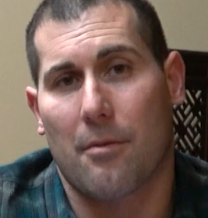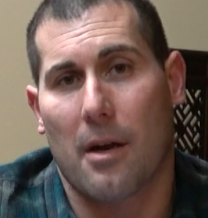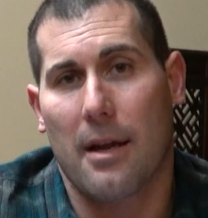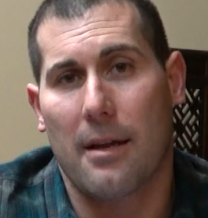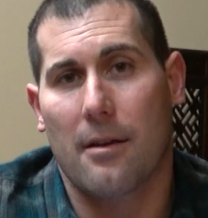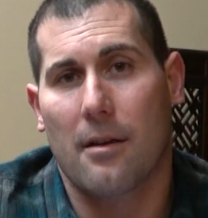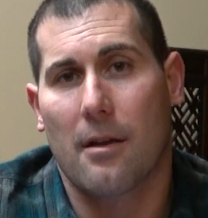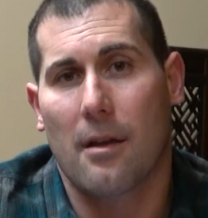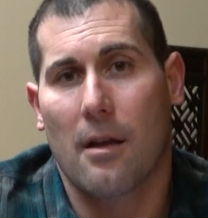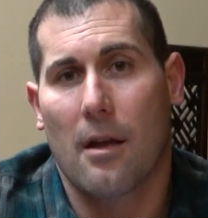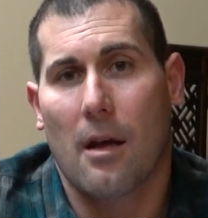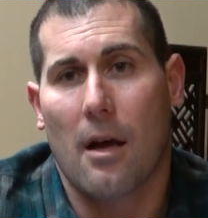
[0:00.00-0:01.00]
right?
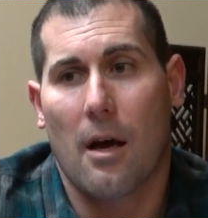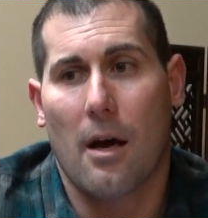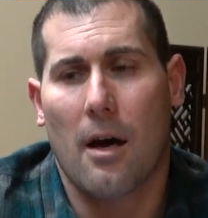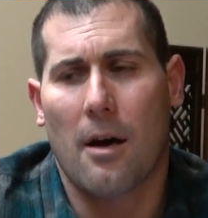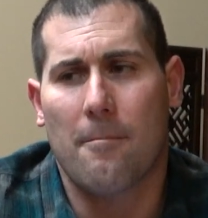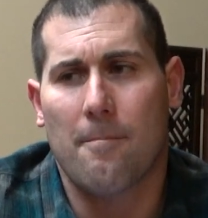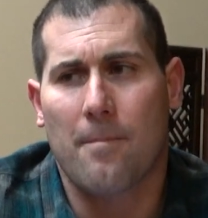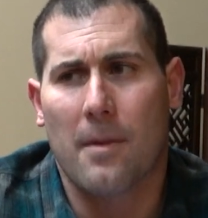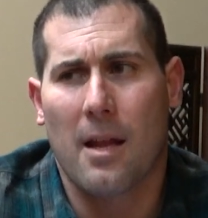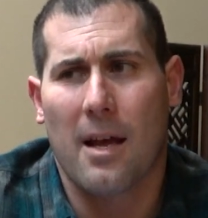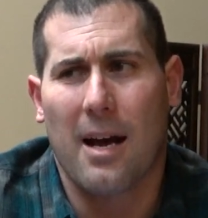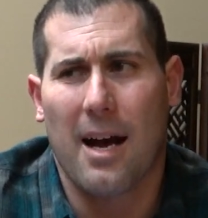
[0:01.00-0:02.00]

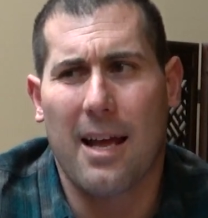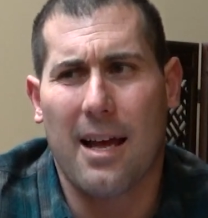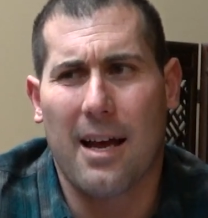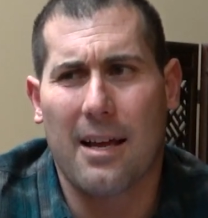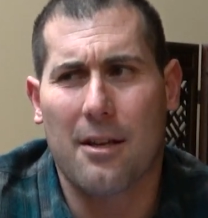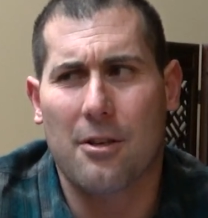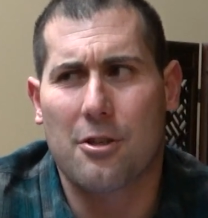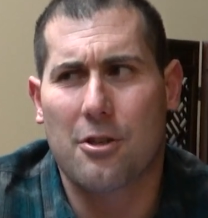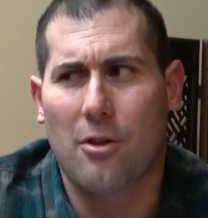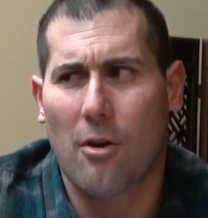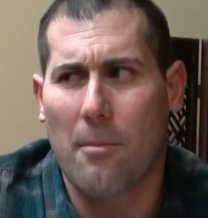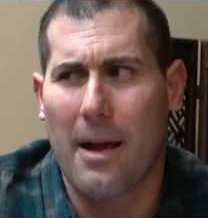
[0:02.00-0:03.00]
I
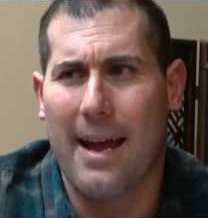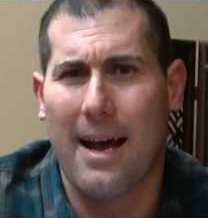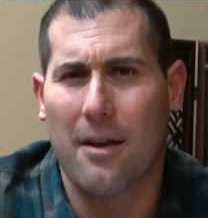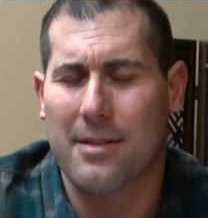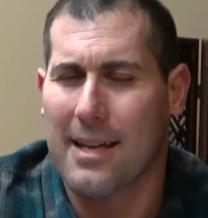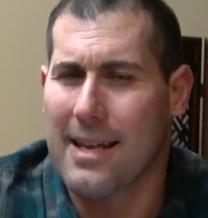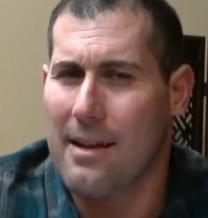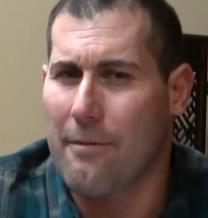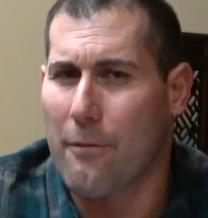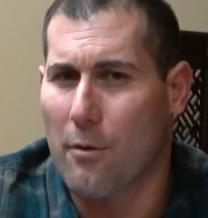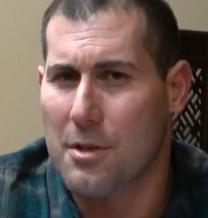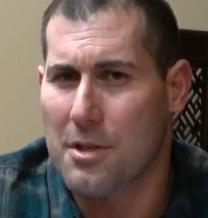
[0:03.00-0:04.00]
control my house. I can't
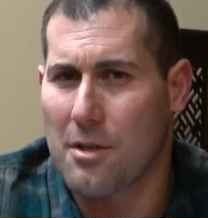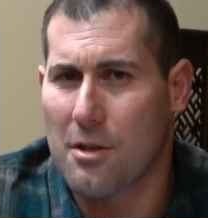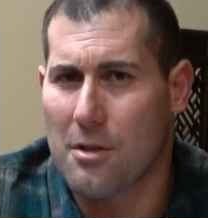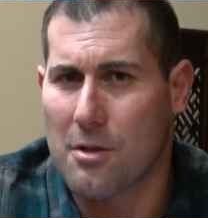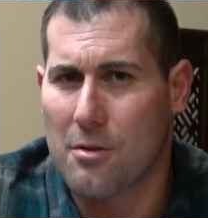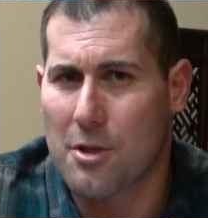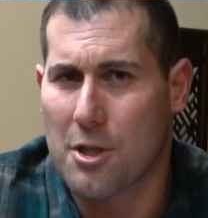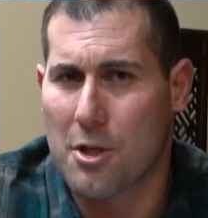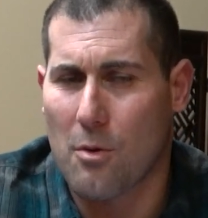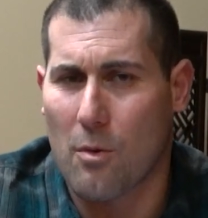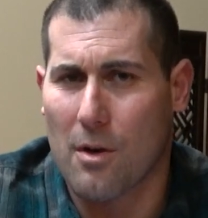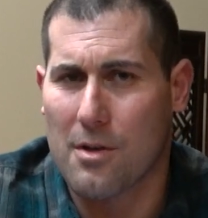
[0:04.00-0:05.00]
force you to do
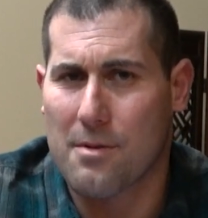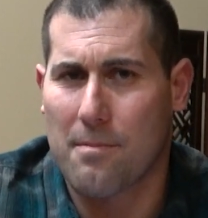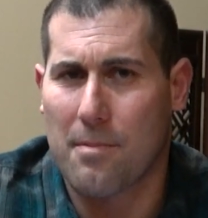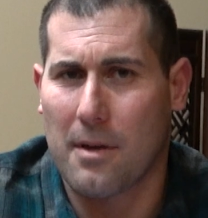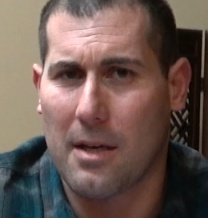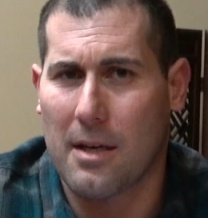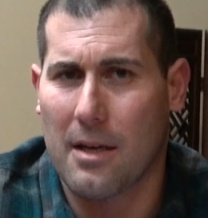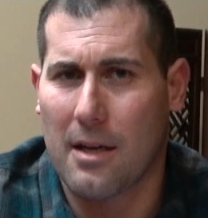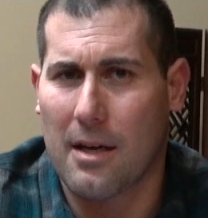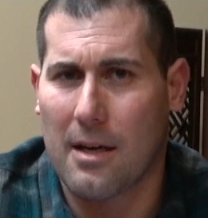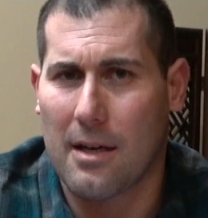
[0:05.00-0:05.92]
chores, but